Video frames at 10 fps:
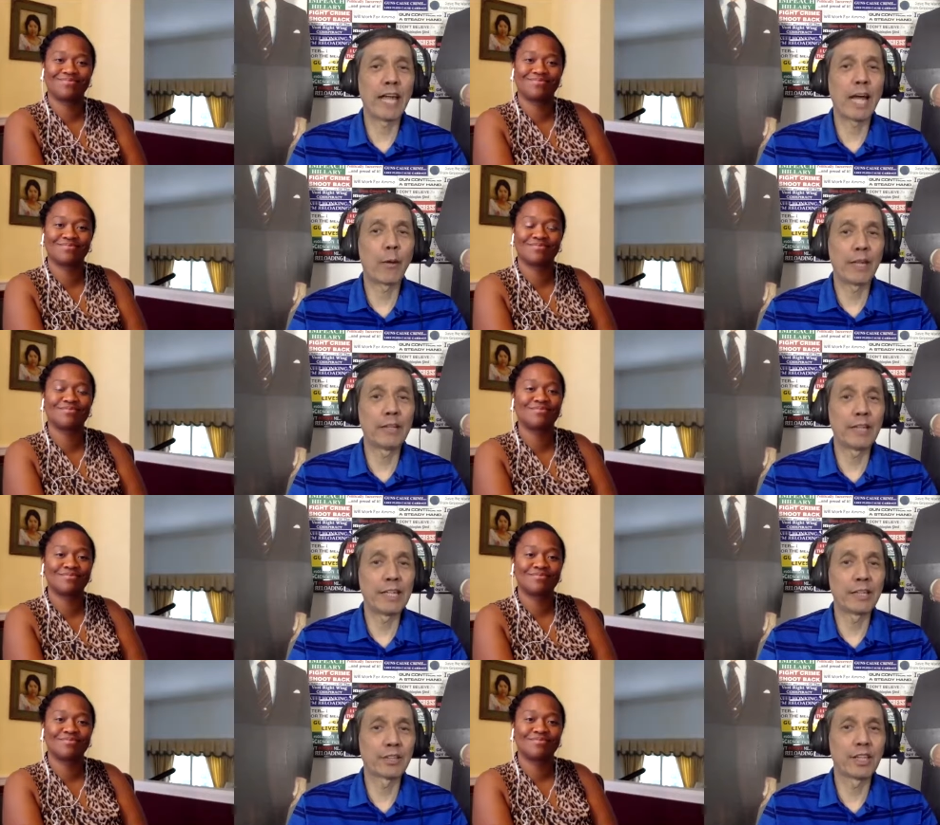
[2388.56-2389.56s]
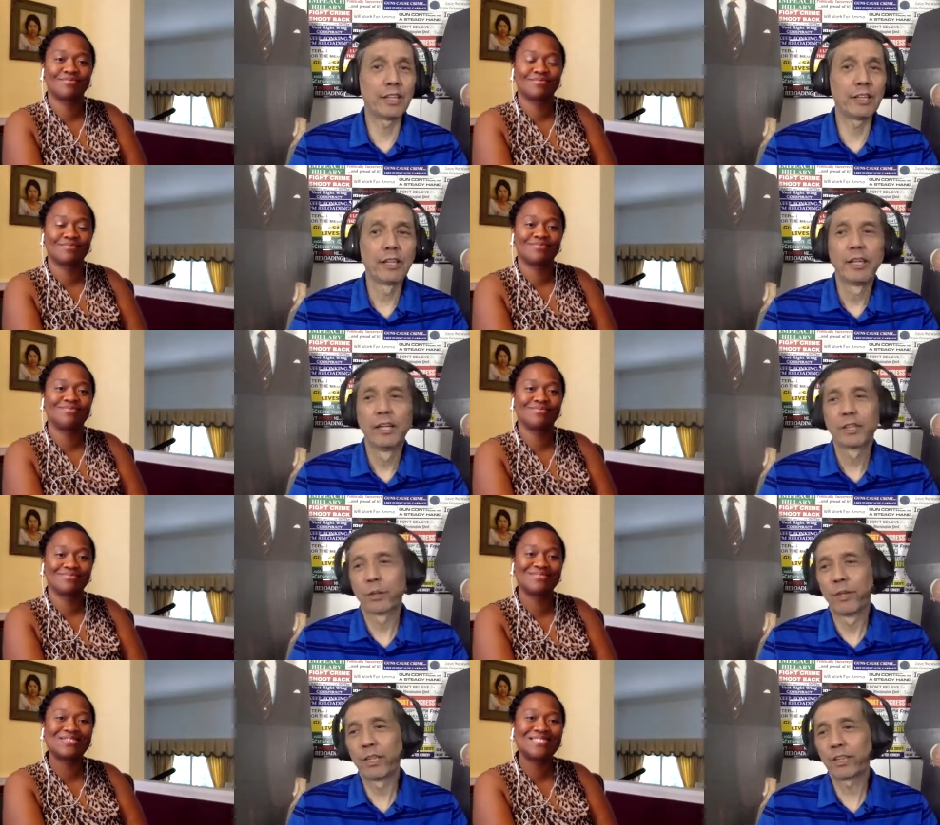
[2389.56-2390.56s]
Speaker 1: now in DC.
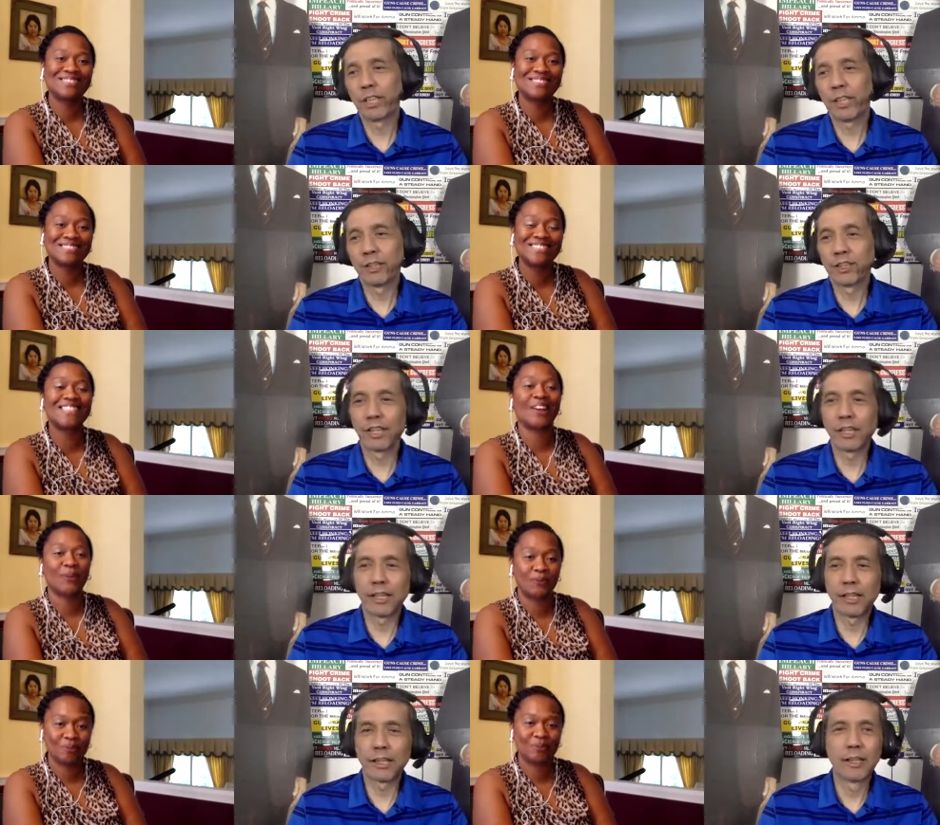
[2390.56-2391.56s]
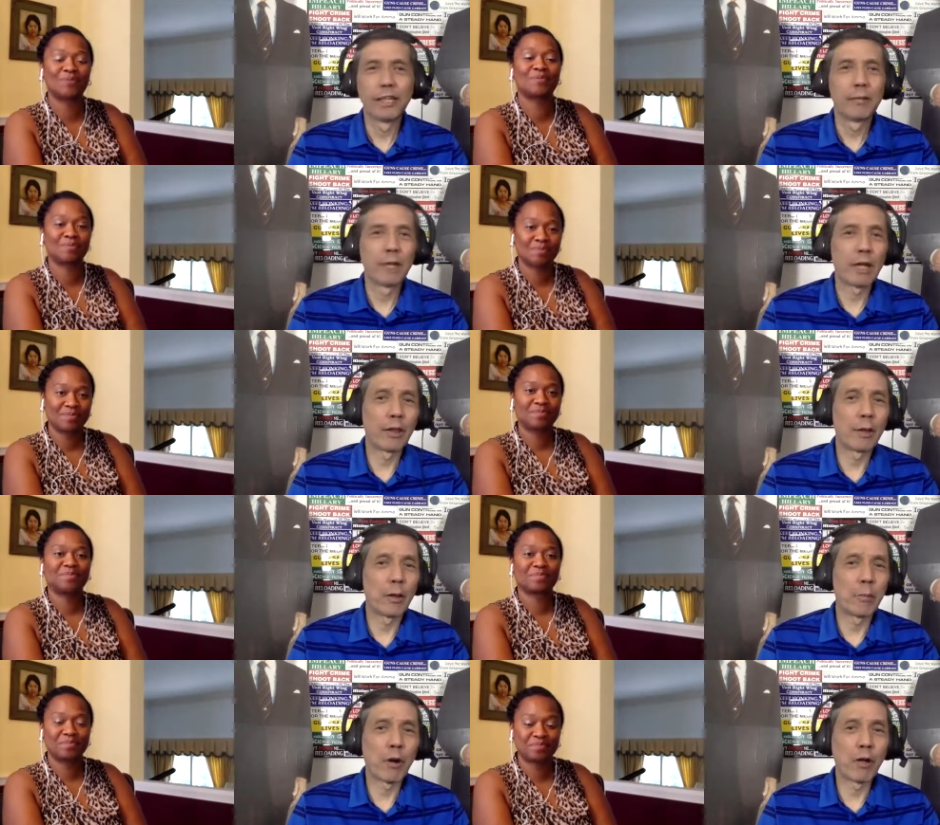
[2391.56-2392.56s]
So mm-hmm. this is the, uh, the
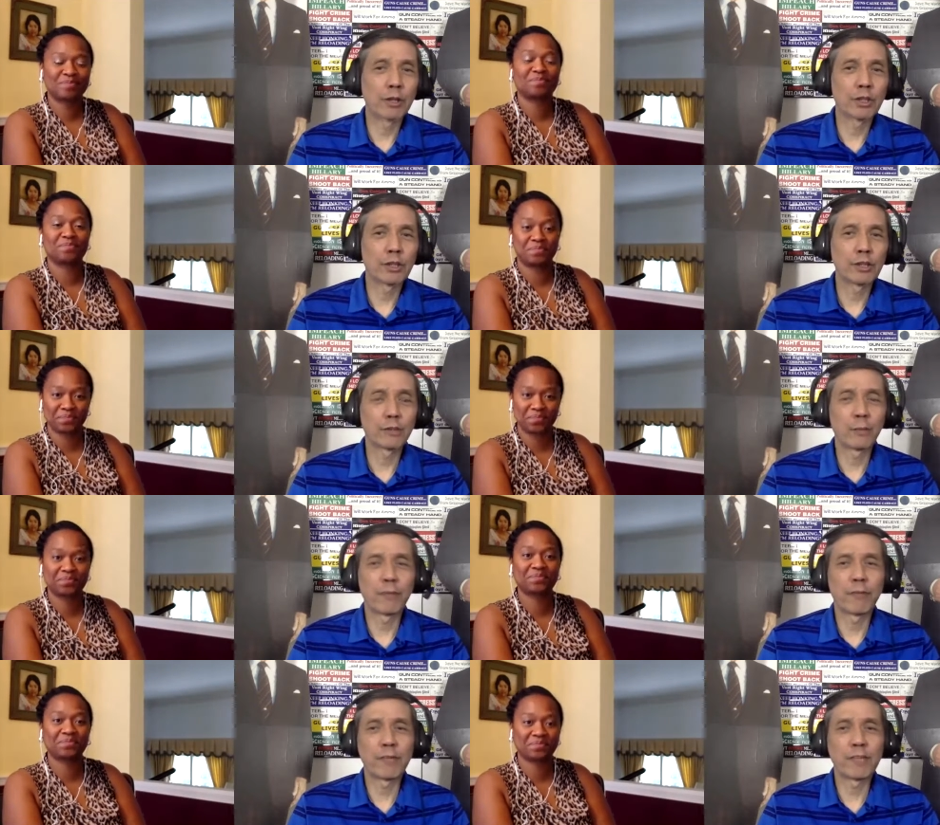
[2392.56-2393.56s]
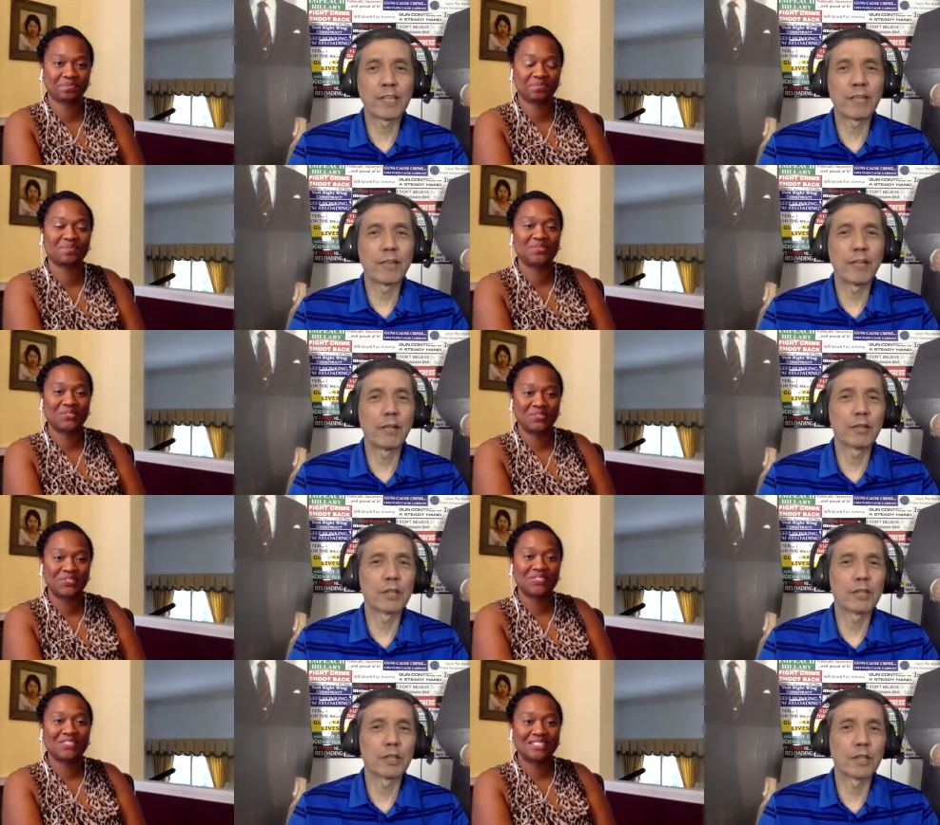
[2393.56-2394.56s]
uh, March. It's been 57 years
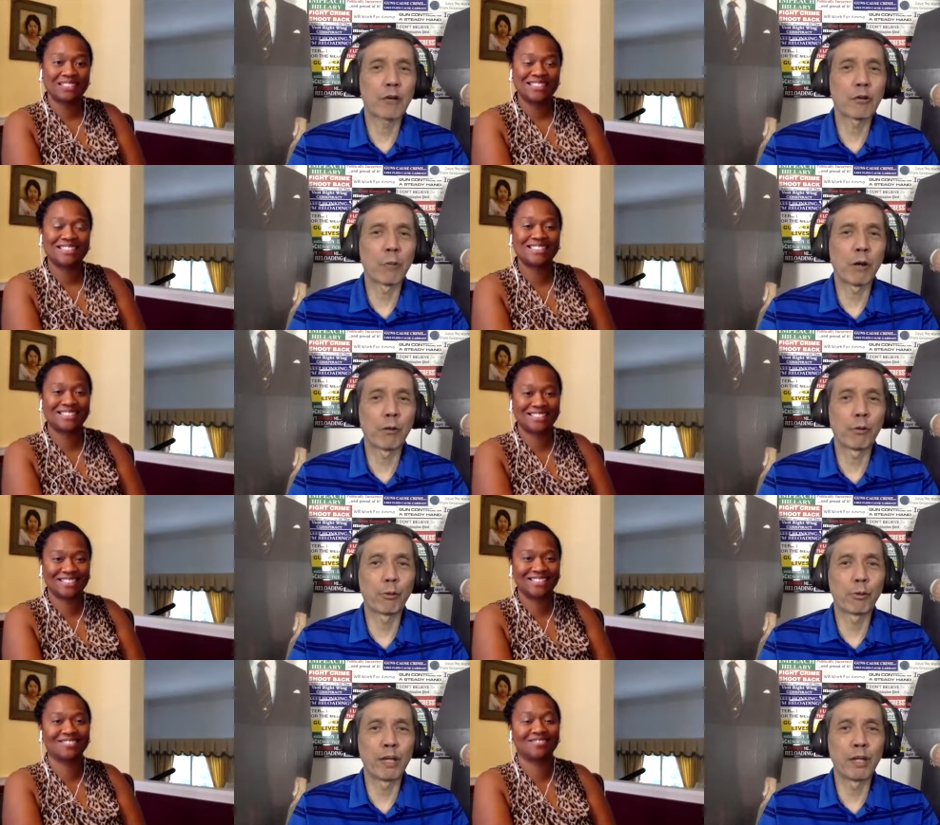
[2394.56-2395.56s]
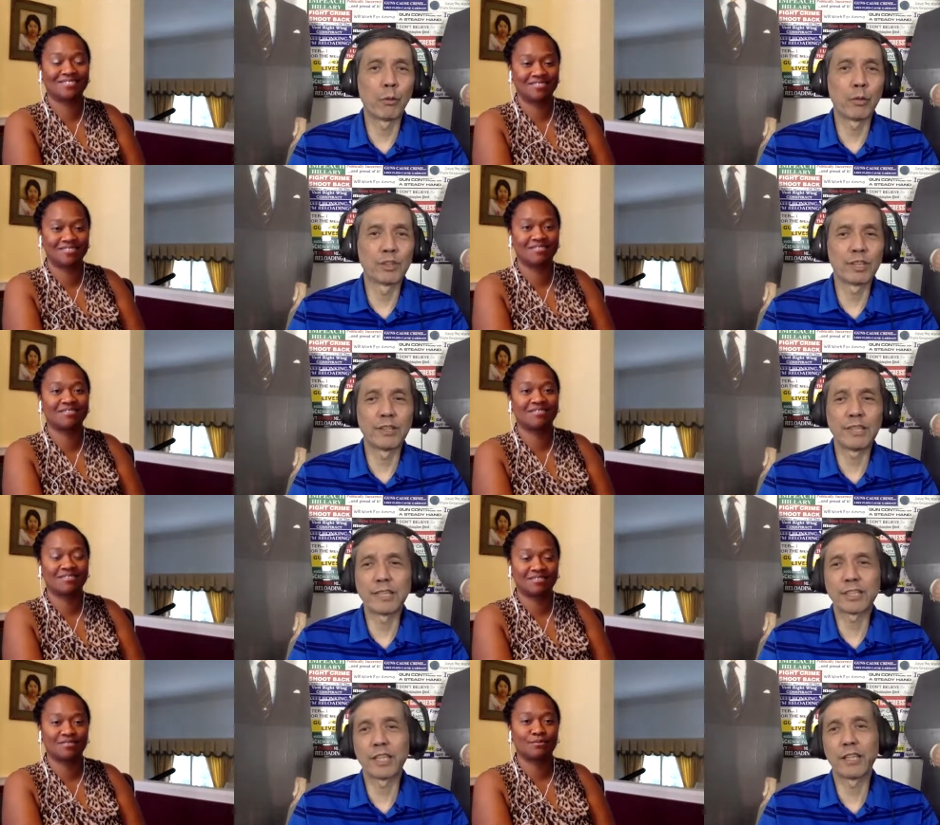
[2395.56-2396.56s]
since Dr. Martin Luther King was in
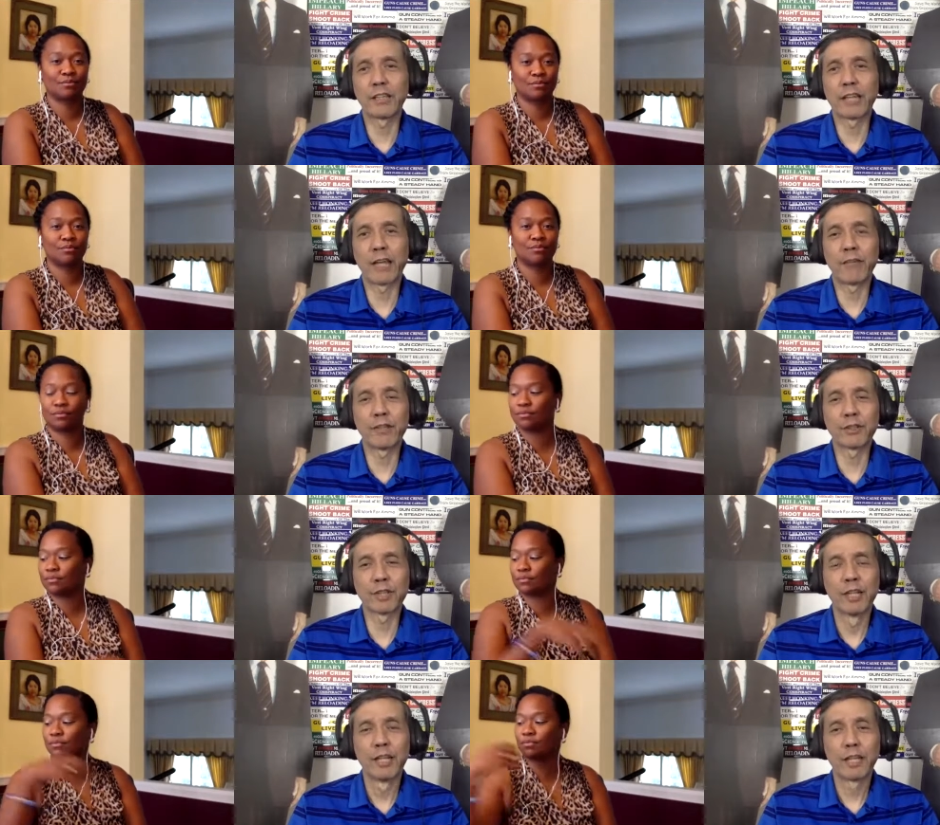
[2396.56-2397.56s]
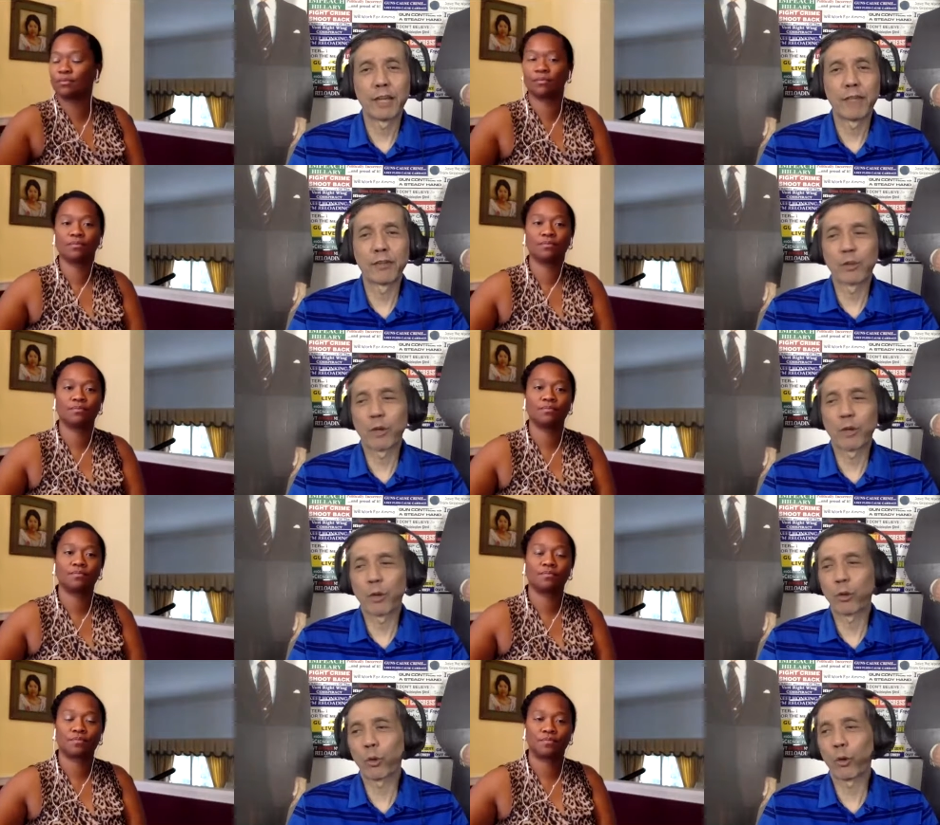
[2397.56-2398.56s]
DC and gave mm-hmm. his gave his great
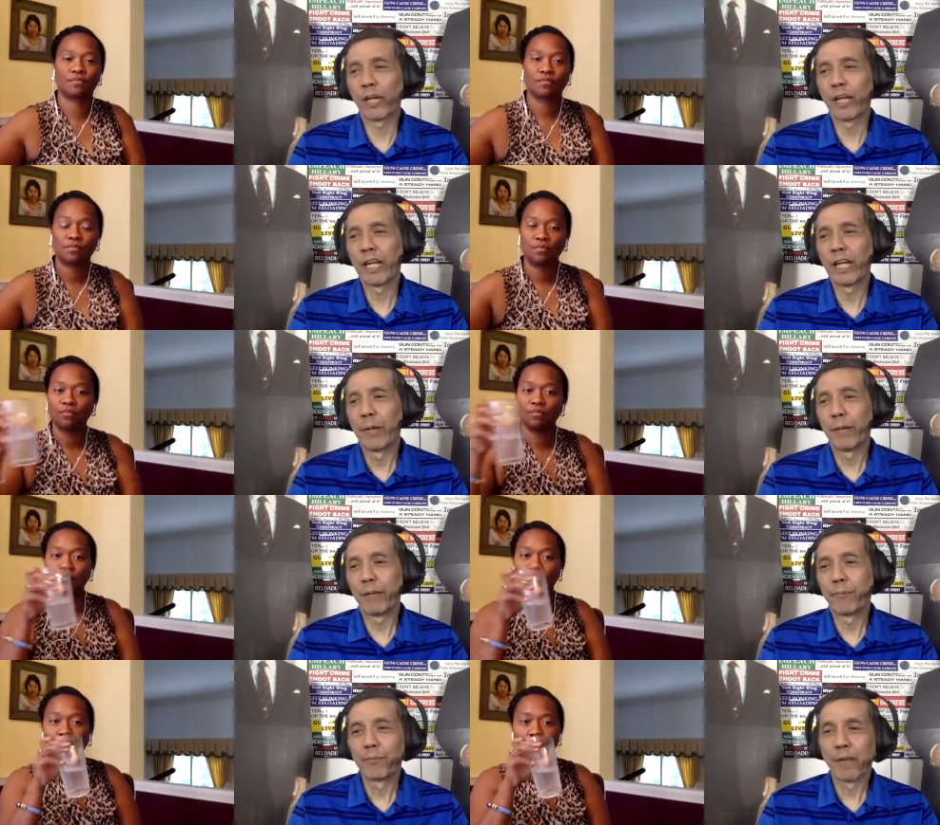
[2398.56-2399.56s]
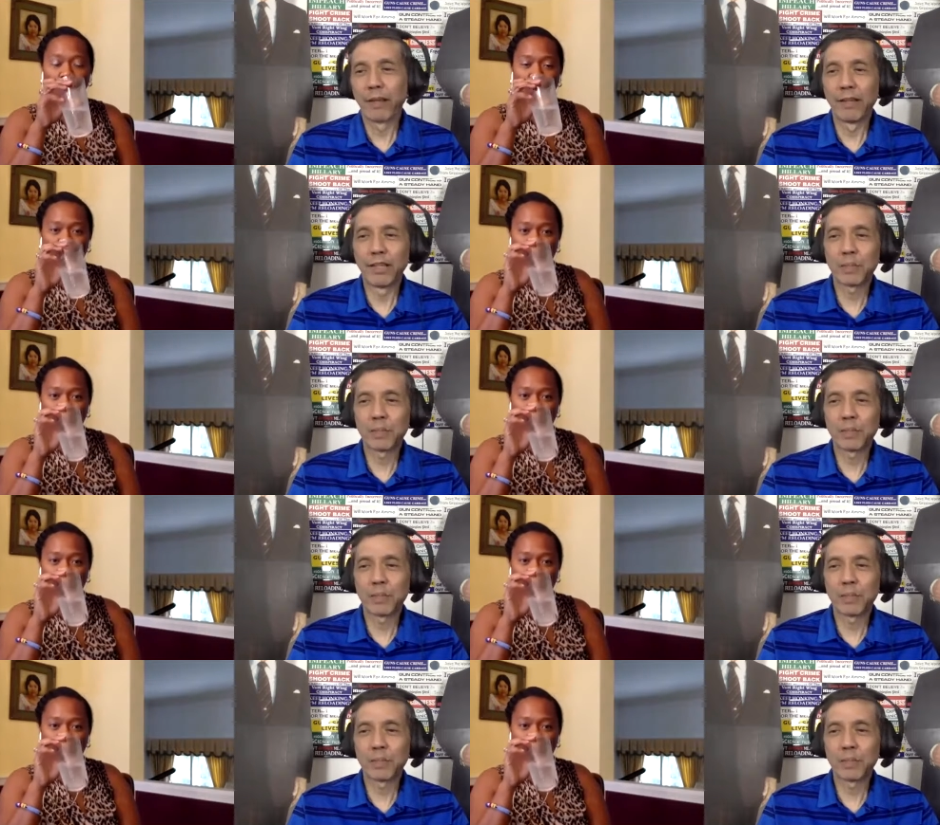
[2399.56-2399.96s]
oratory. But mm-hmm. the